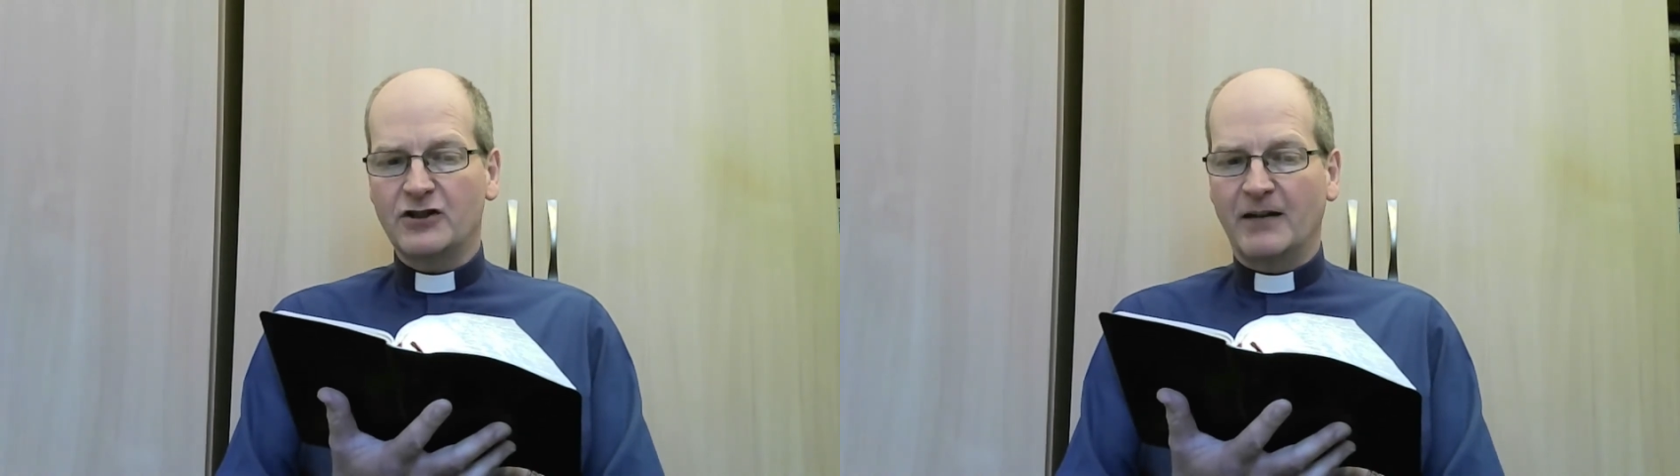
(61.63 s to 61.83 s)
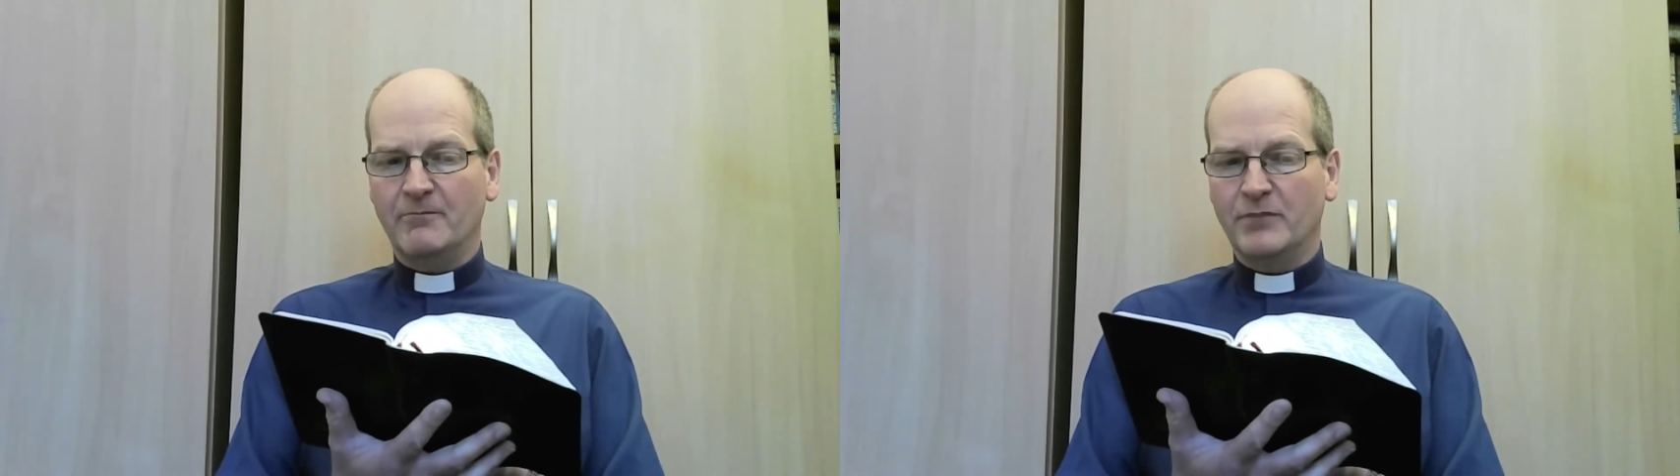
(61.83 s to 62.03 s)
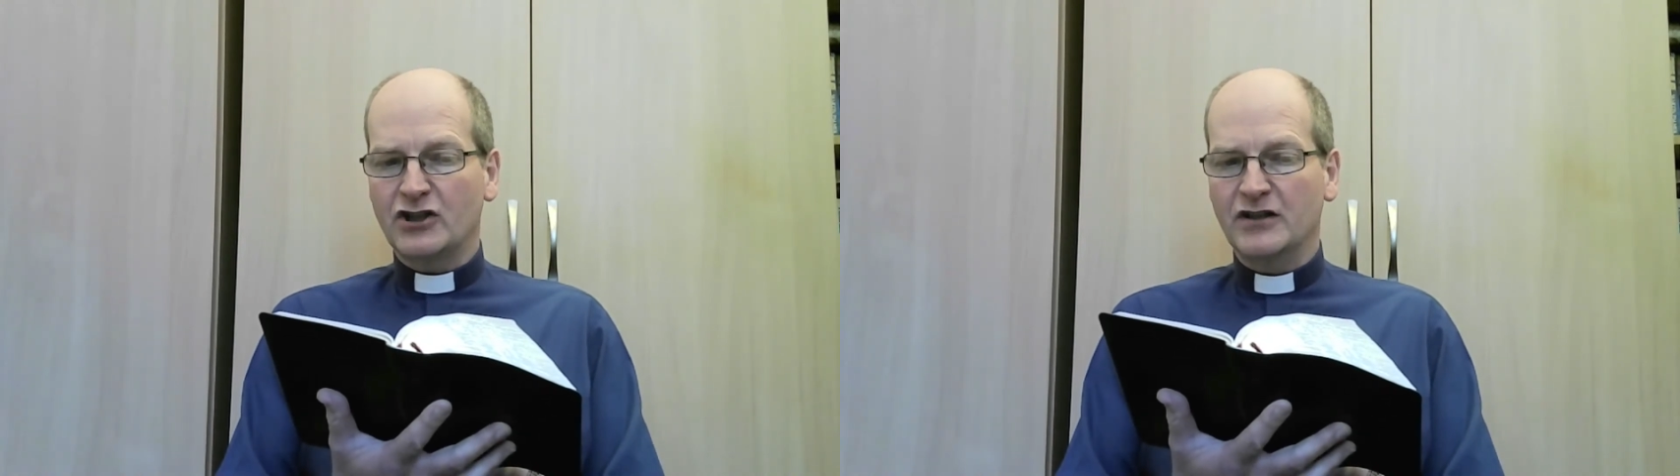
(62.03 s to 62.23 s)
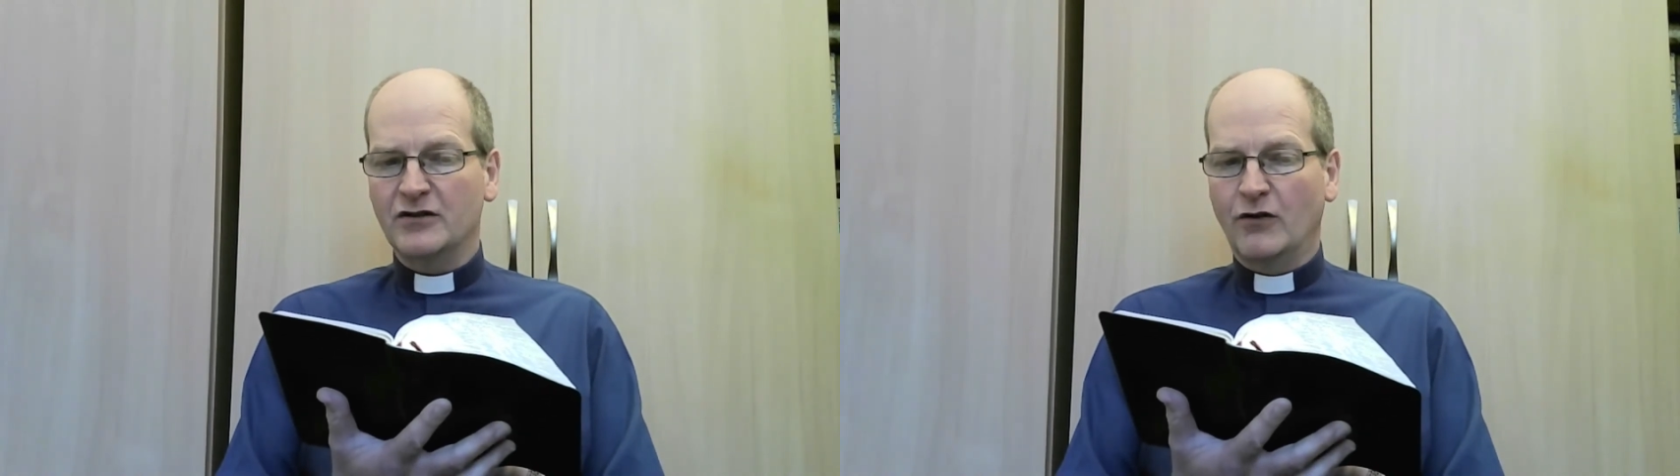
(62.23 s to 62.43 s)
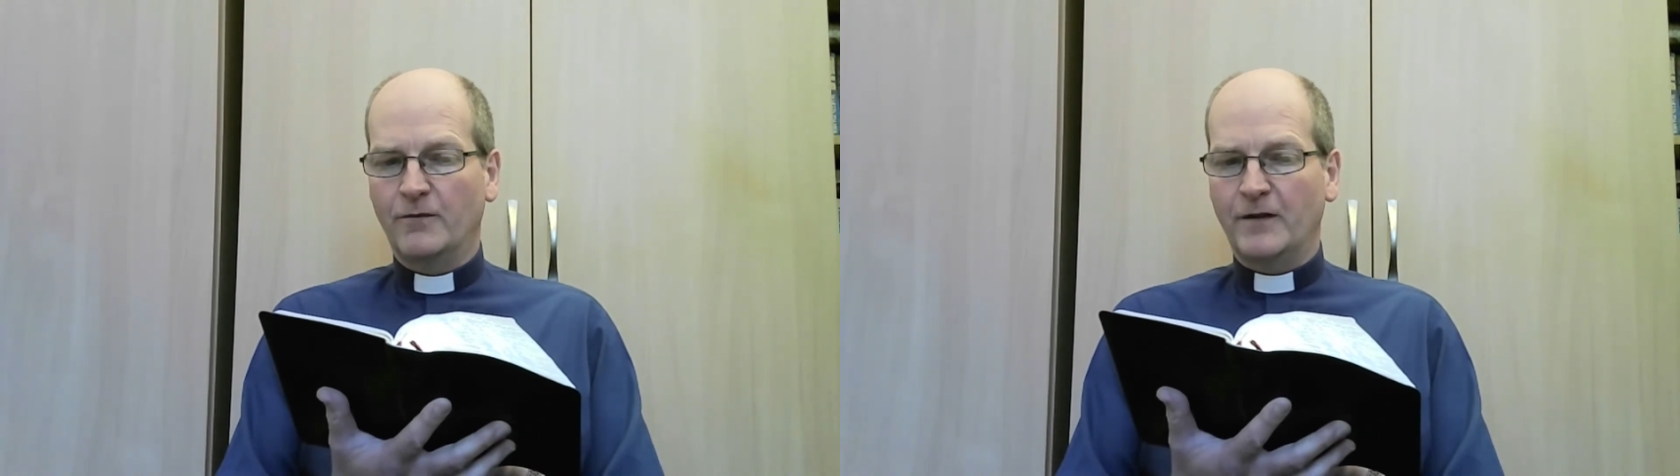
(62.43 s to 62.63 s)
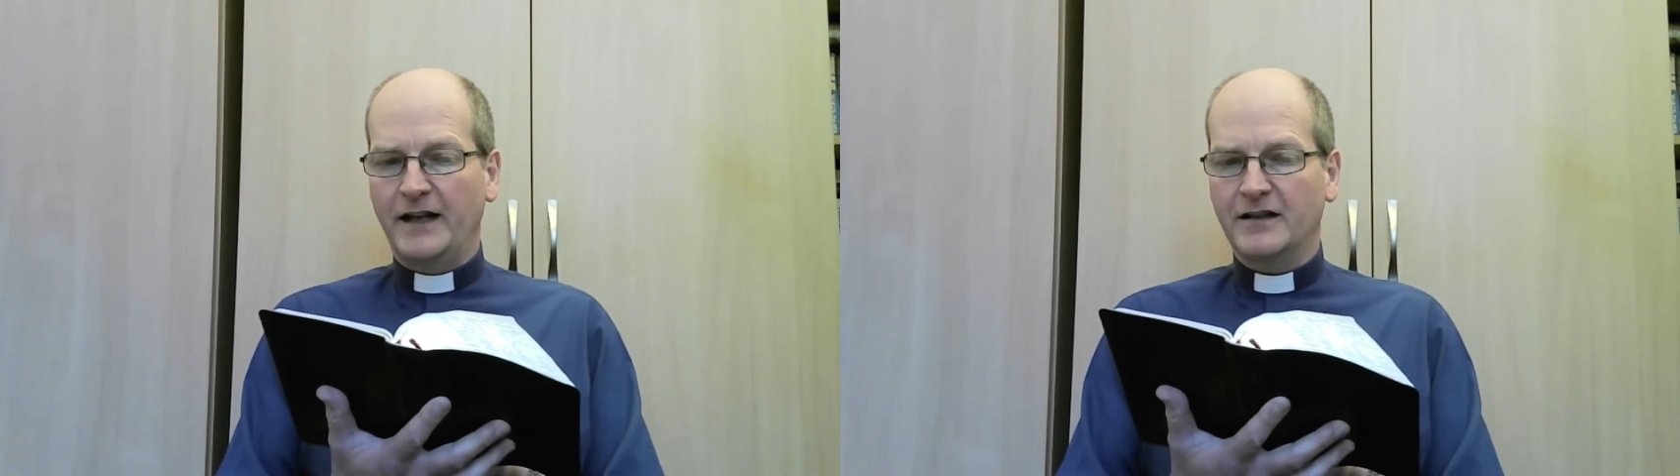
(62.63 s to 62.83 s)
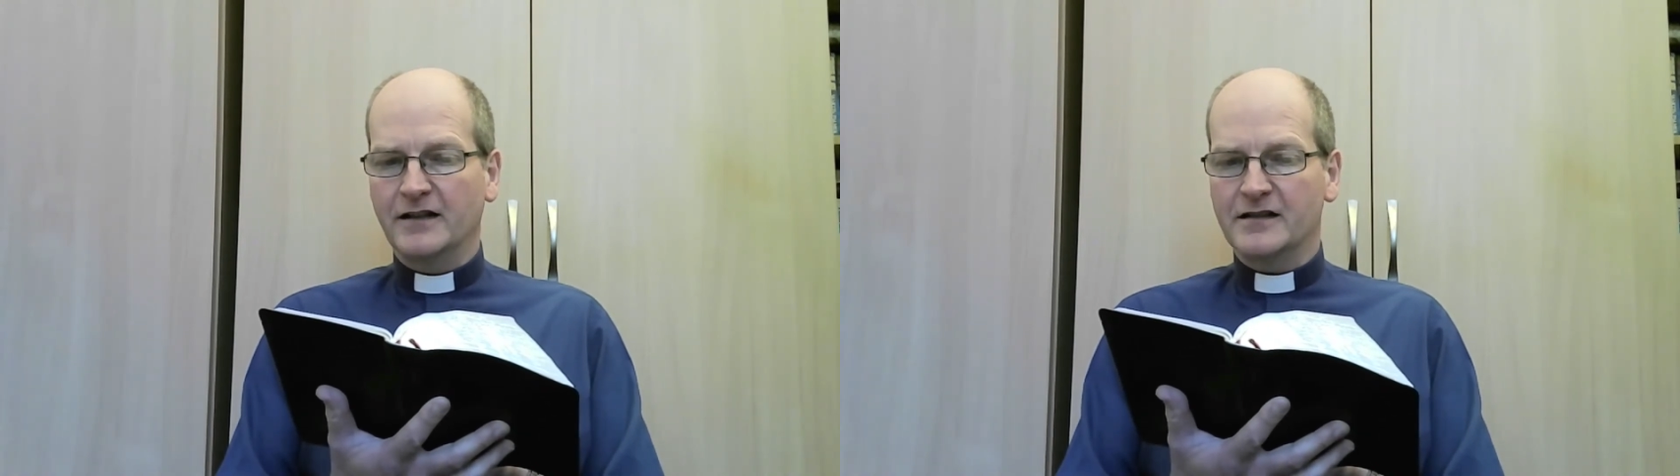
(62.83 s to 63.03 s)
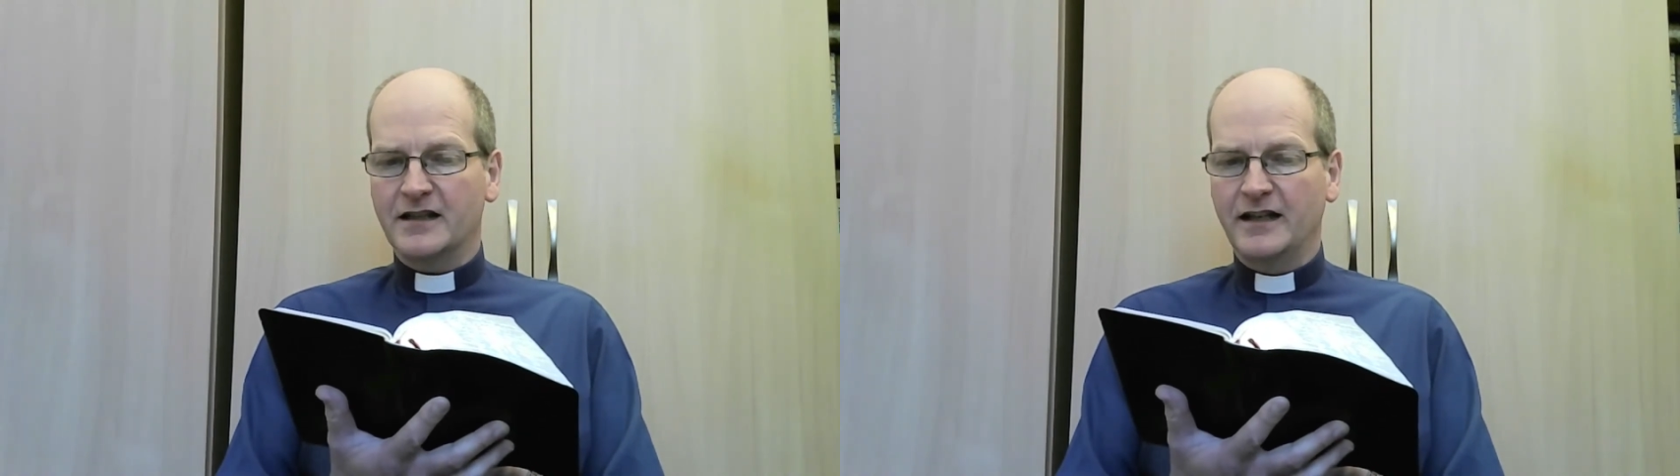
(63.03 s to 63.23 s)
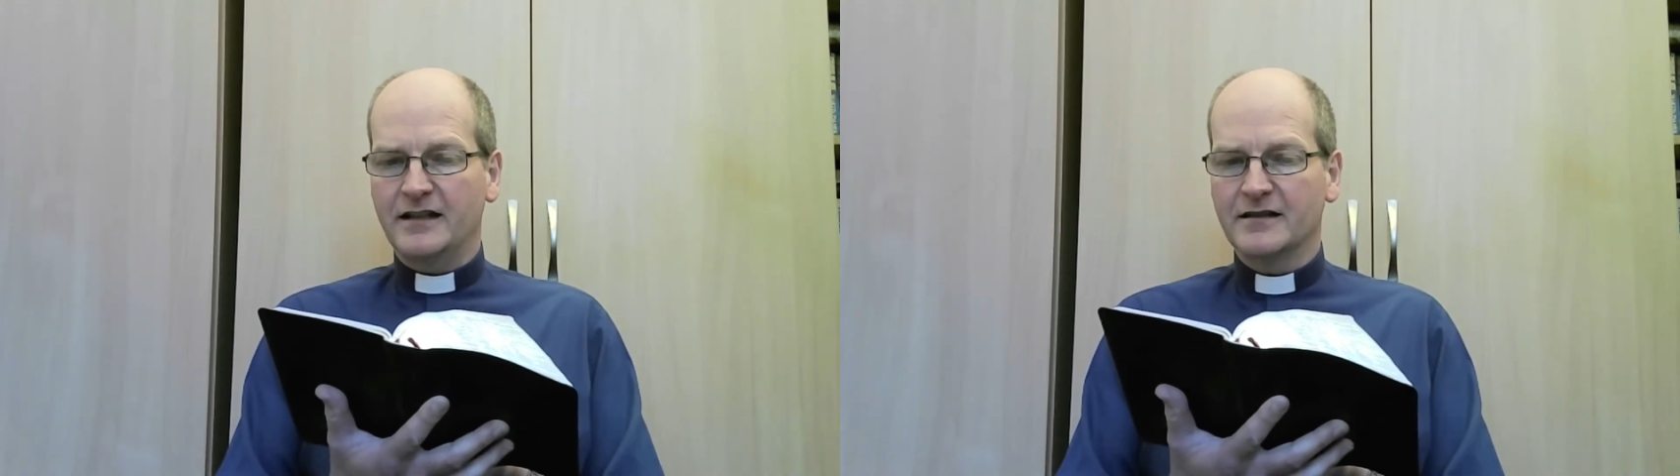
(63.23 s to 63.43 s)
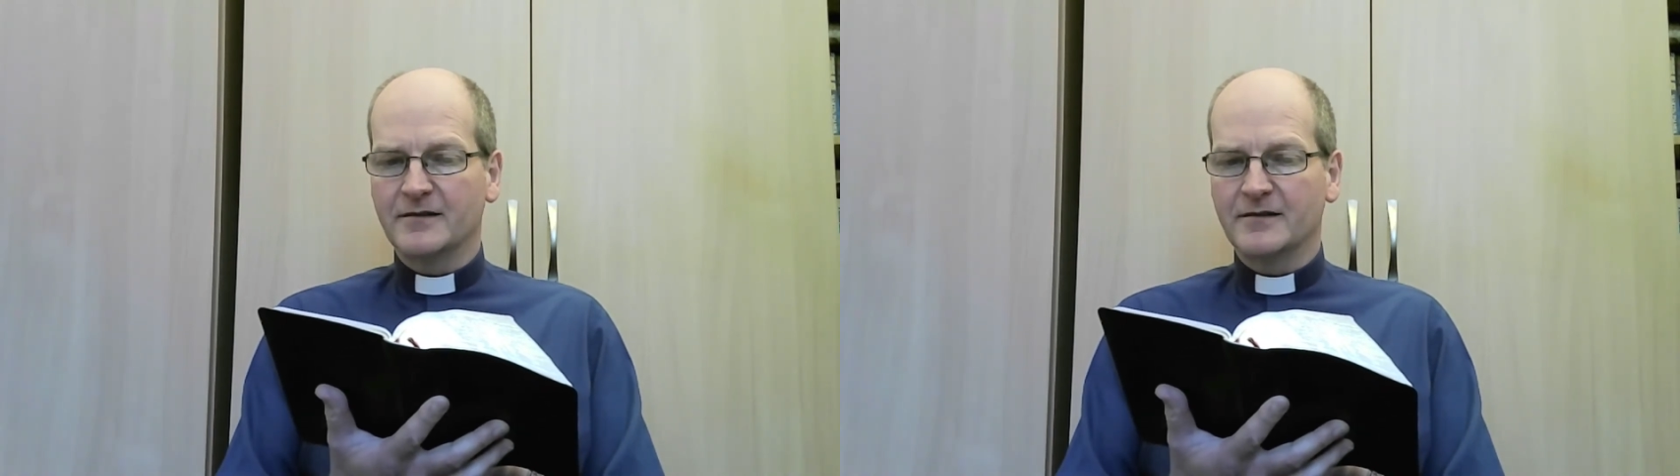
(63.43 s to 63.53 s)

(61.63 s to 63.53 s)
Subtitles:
ambition or vain conceit.